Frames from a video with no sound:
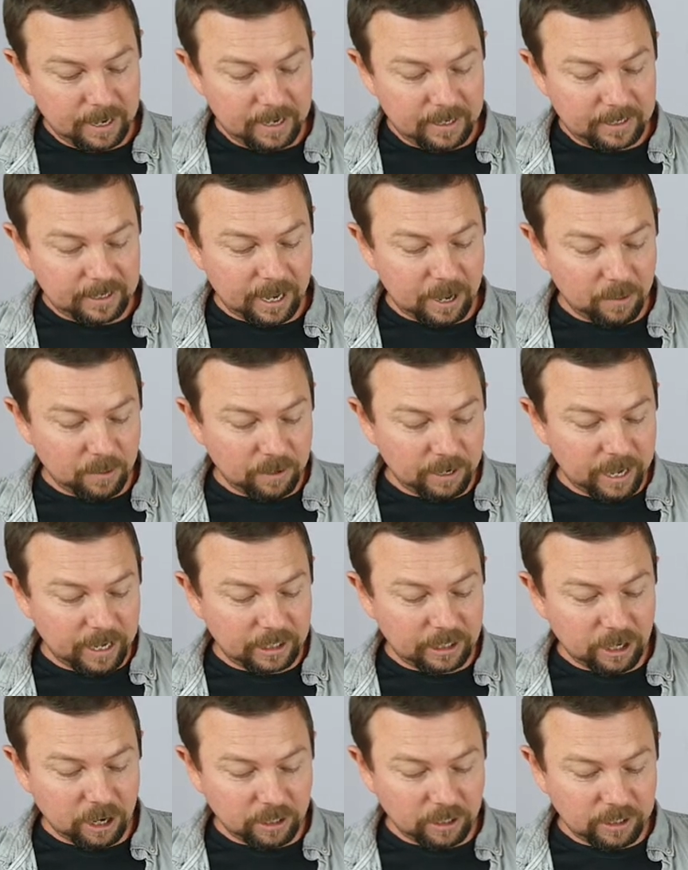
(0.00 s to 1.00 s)
So we'll get
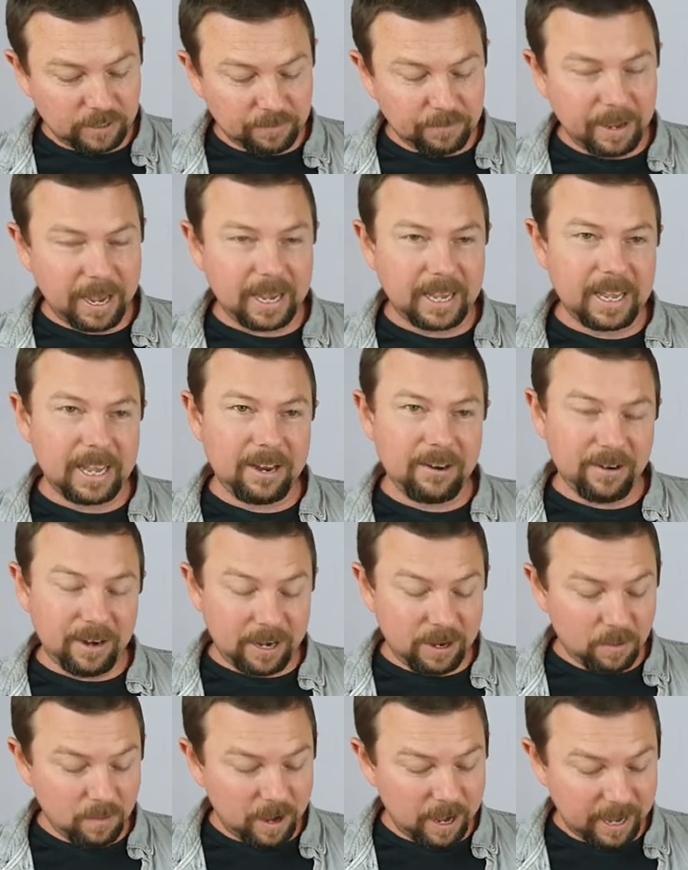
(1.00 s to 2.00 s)
Johnson back here
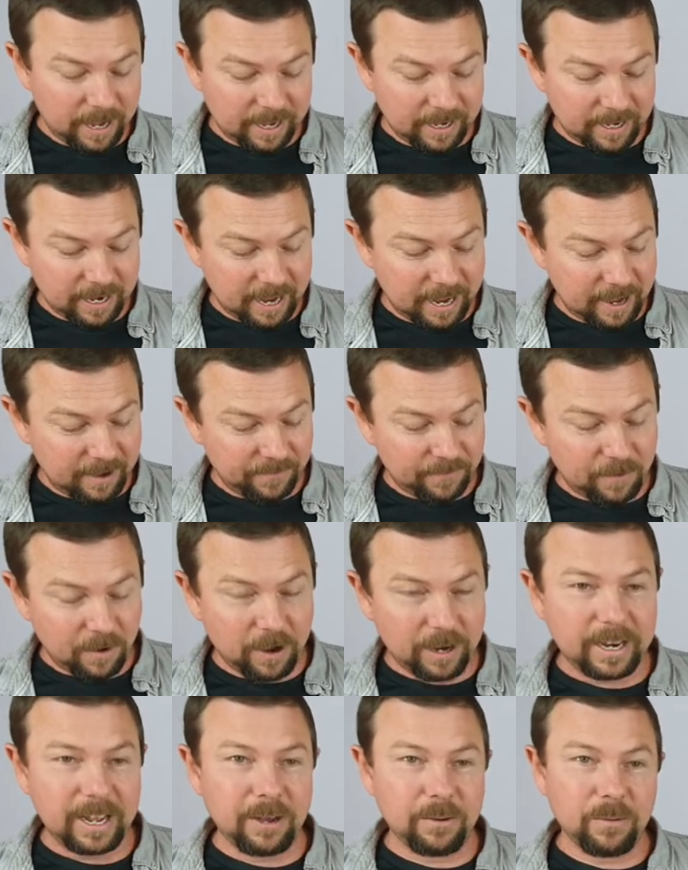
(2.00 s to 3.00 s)
anyway and
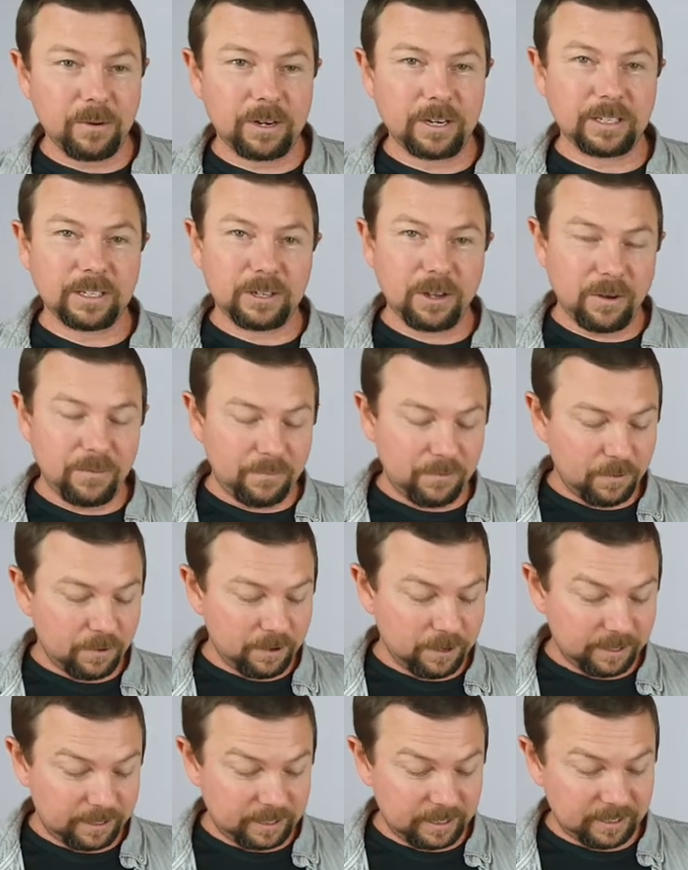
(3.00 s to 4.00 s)
find out what he's got
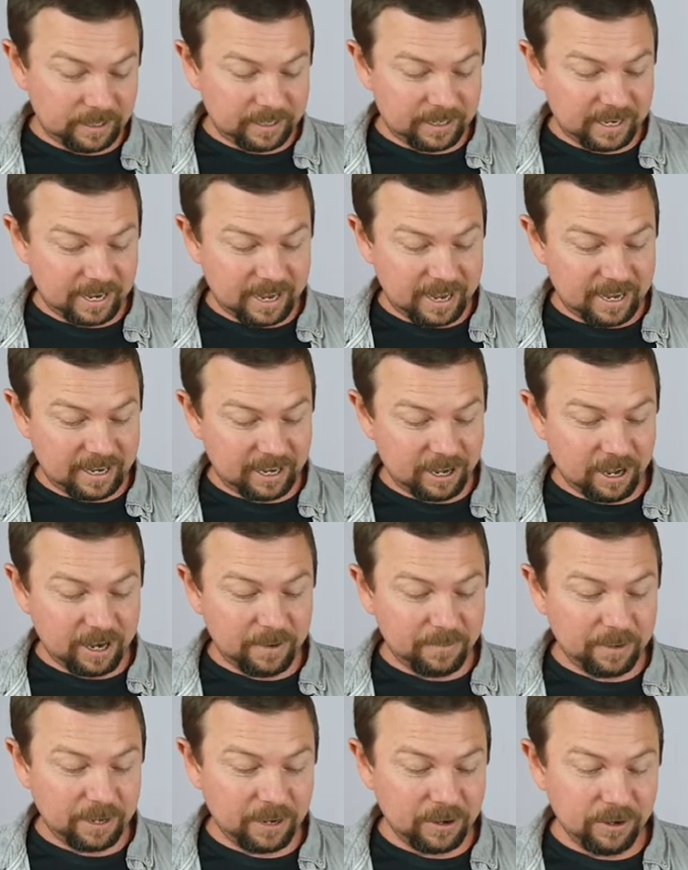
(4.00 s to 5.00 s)
for us. It's going to
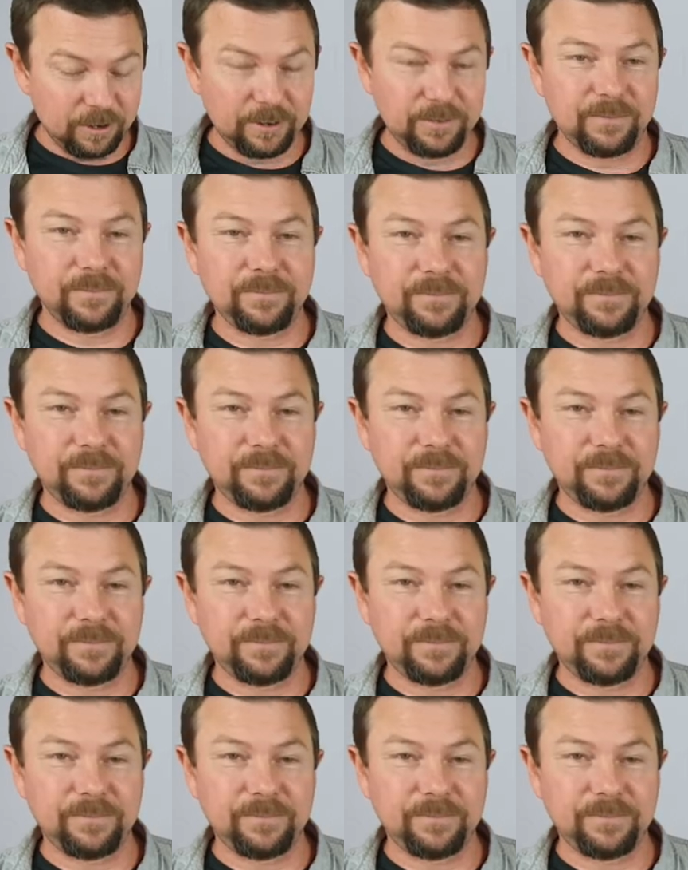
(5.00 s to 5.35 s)
be good.